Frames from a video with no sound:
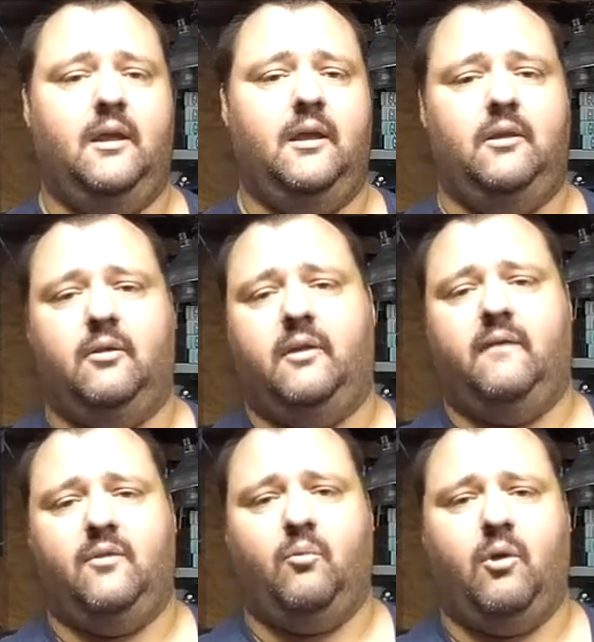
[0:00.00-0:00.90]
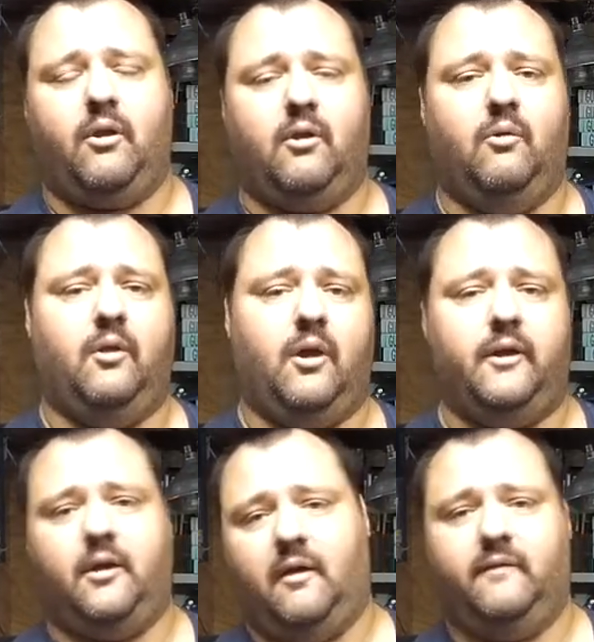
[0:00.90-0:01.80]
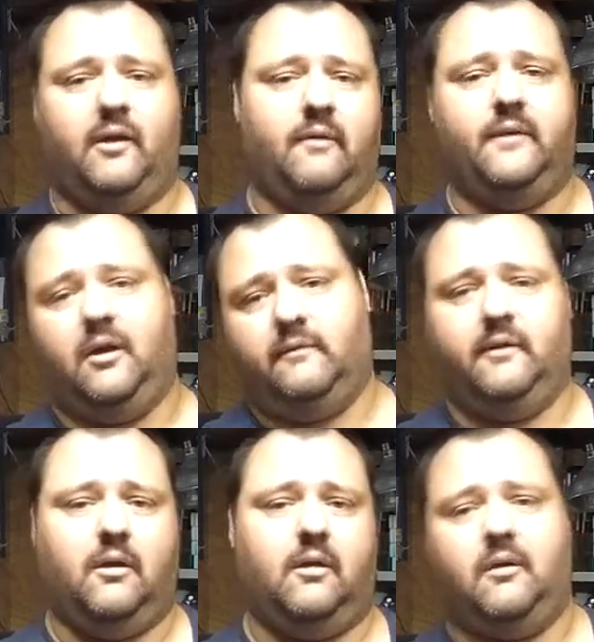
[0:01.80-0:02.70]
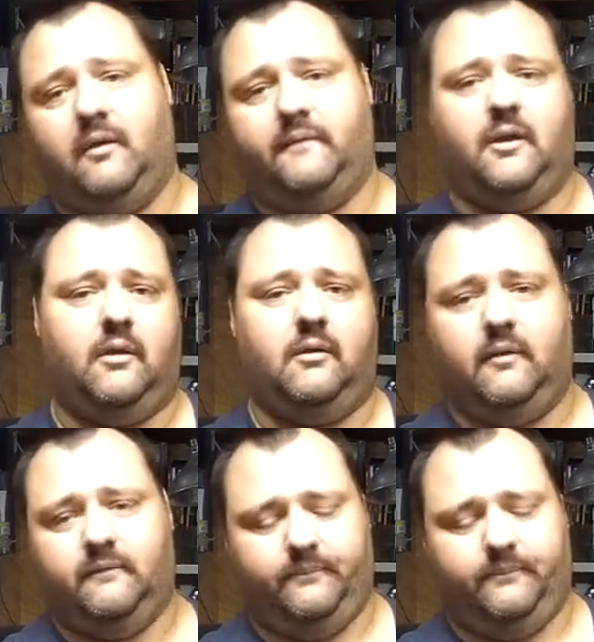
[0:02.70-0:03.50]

you don't have the water going on and off and on and off and on and off and on and off.